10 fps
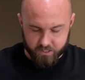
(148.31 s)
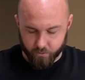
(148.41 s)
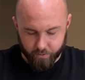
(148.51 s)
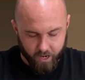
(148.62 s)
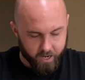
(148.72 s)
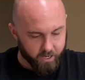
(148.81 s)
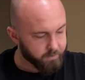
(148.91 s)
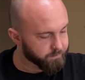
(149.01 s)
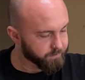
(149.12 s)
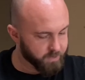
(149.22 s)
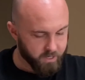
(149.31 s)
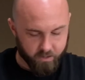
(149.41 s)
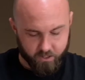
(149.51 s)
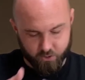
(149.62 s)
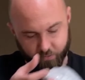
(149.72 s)
see what we got here.
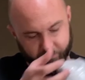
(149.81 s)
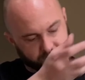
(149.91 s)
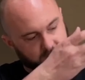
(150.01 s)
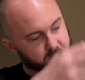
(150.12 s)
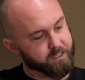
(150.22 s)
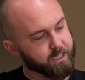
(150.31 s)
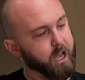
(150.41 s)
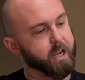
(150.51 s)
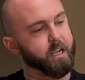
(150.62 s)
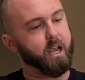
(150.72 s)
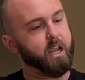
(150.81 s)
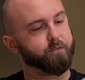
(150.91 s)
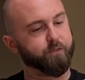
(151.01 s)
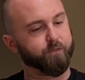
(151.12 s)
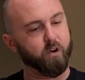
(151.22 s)
This one feels like a
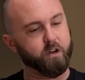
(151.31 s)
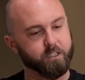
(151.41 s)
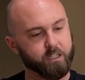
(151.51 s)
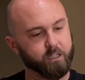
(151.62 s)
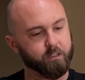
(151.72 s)
front.